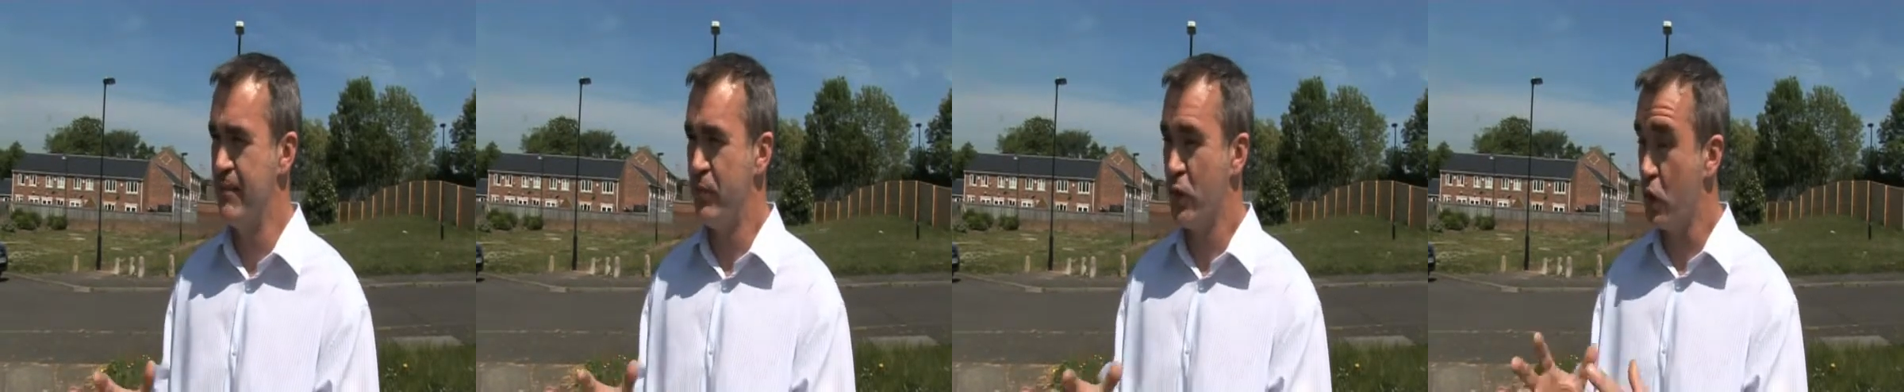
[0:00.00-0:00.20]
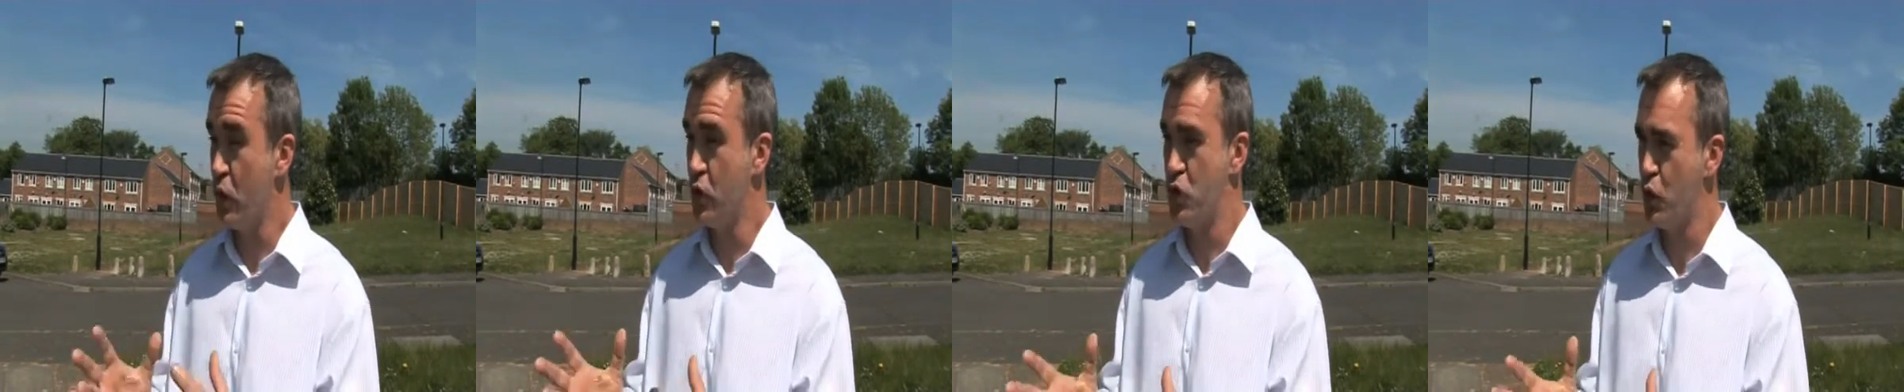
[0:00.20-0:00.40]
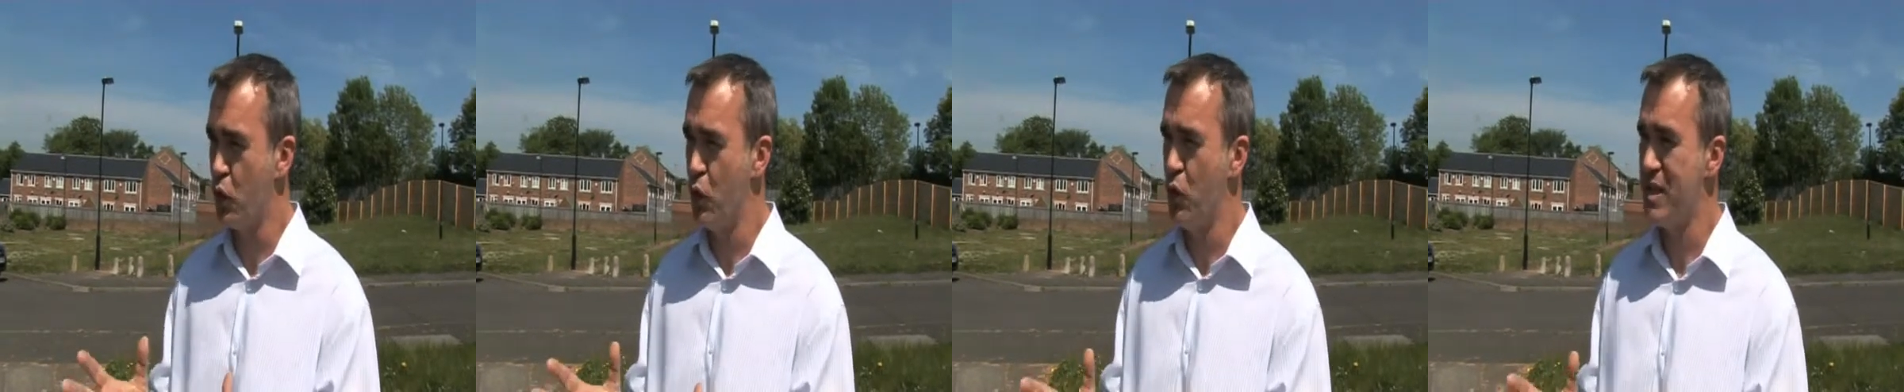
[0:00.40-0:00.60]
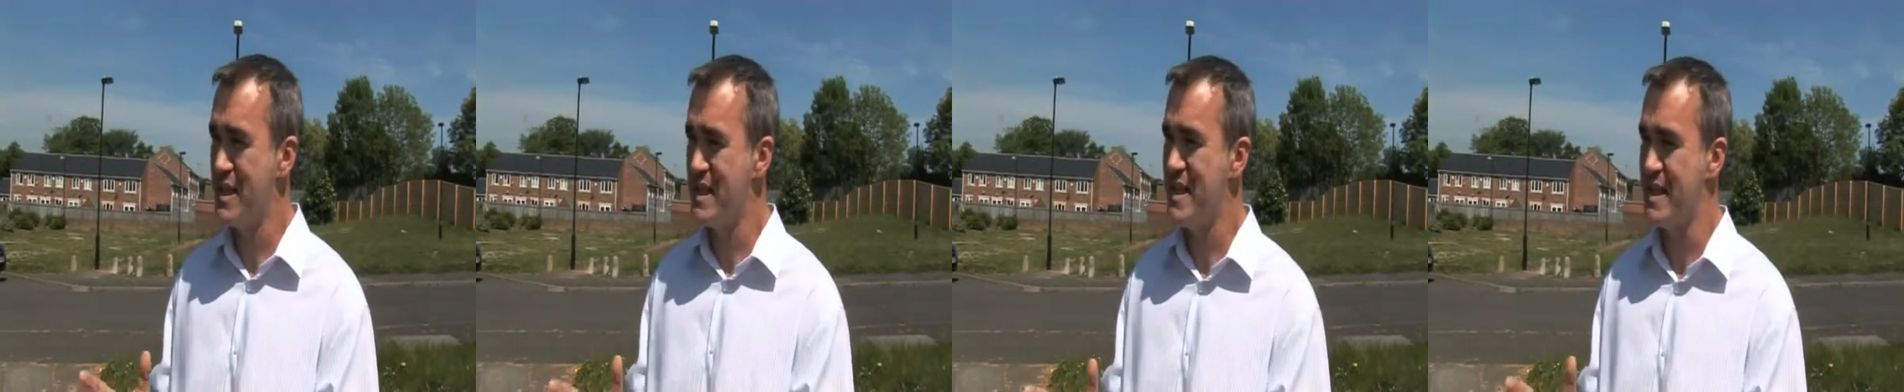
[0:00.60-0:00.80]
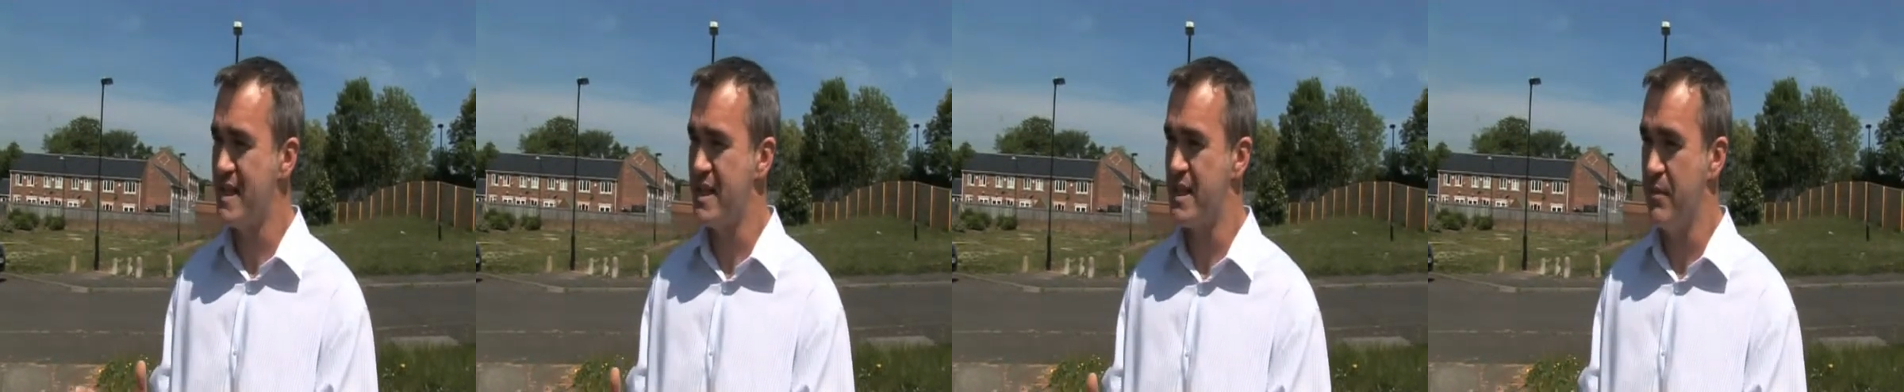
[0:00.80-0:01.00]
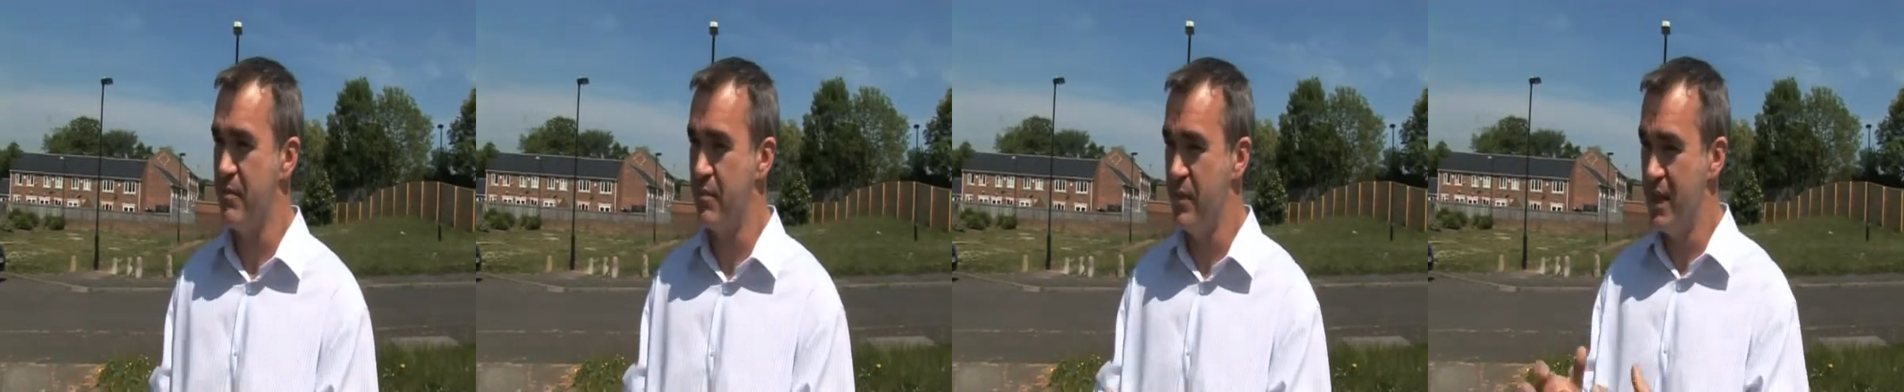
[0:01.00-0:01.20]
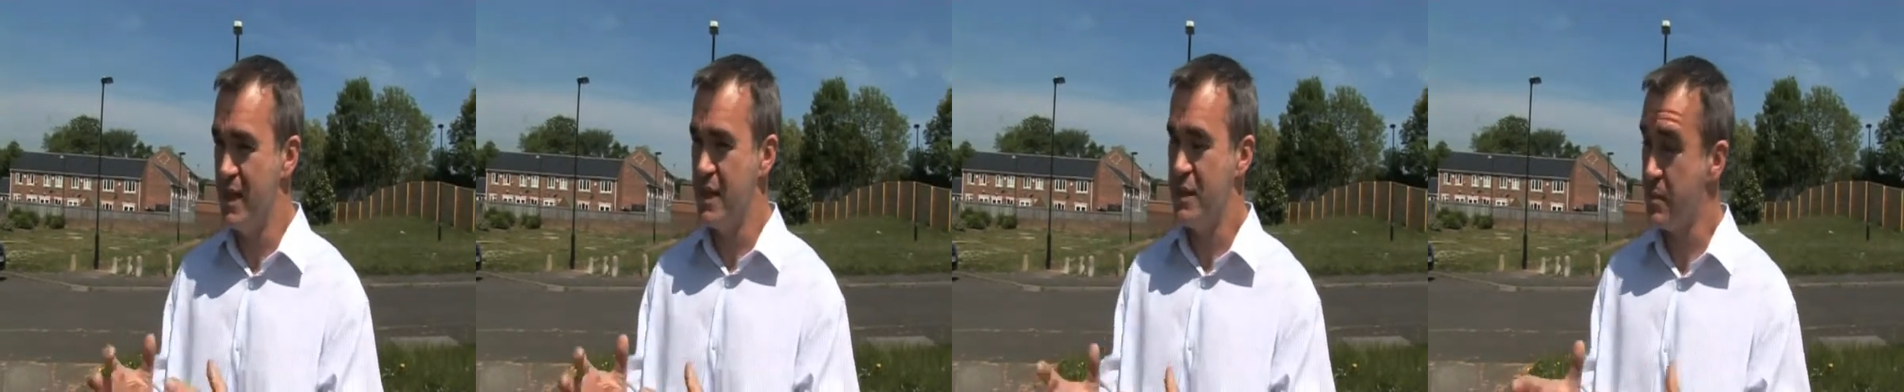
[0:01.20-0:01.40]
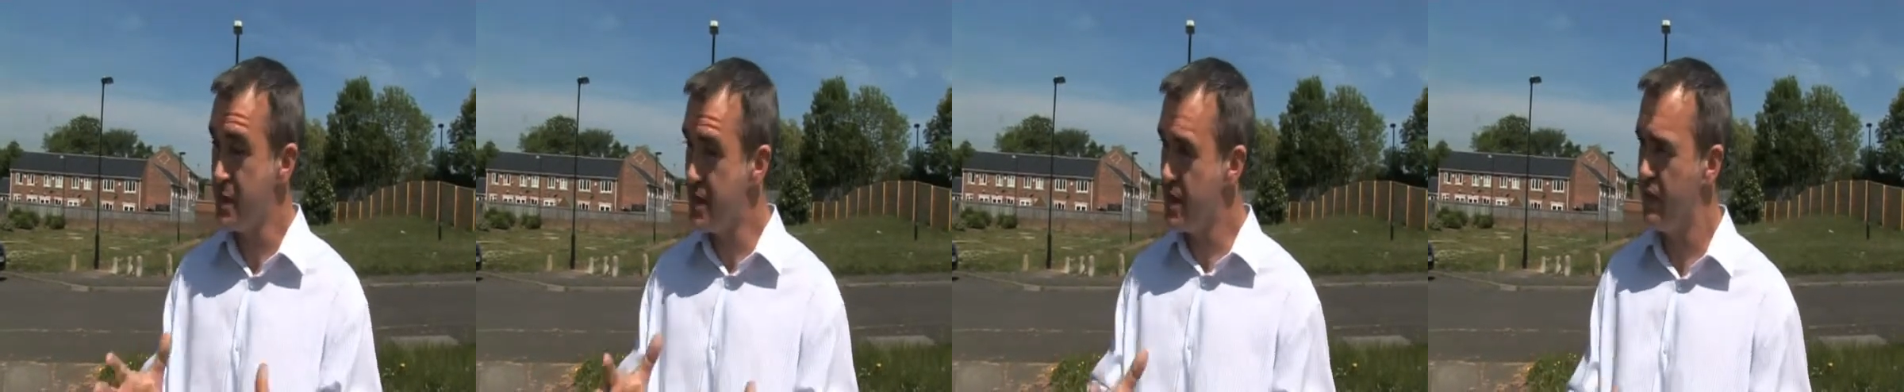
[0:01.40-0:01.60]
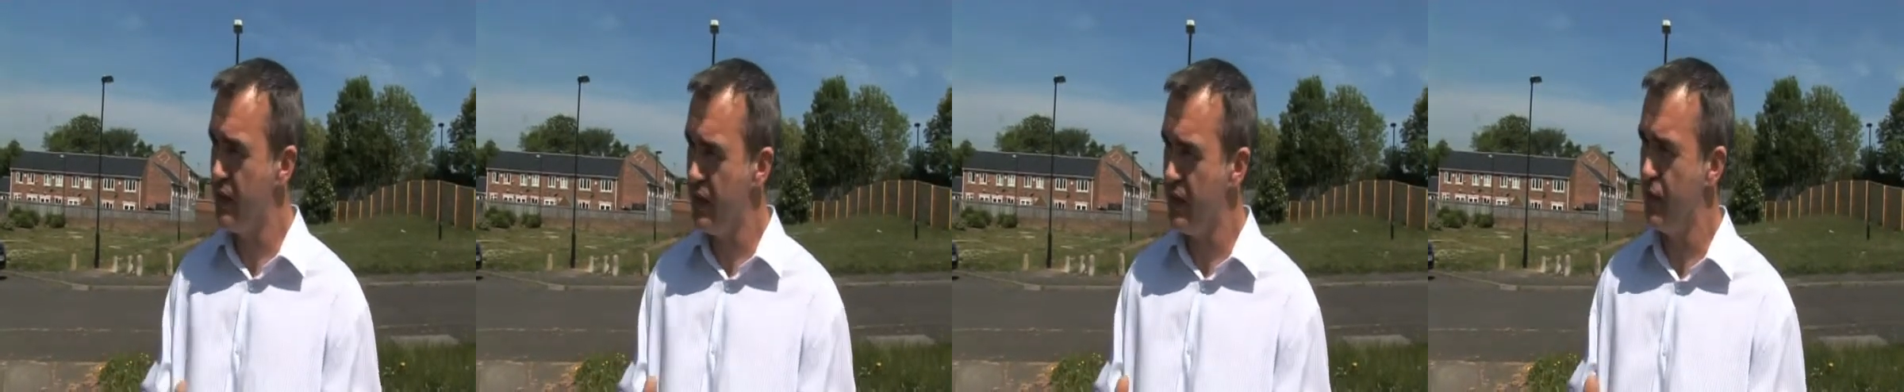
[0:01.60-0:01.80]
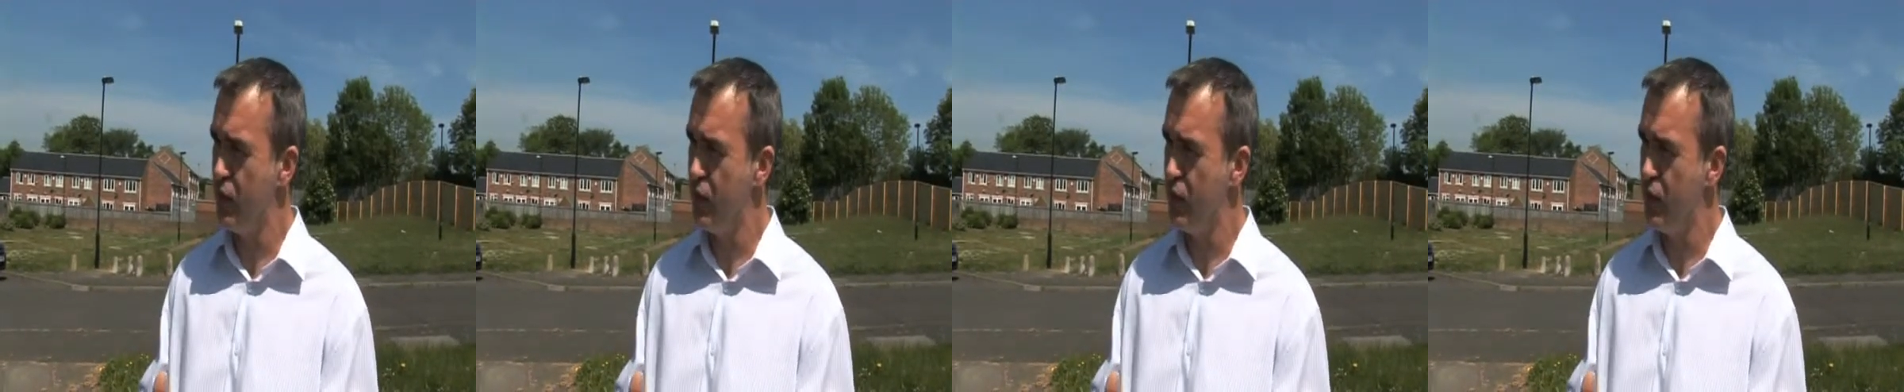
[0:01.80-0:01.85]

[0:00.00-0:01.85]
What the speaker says: control system specifically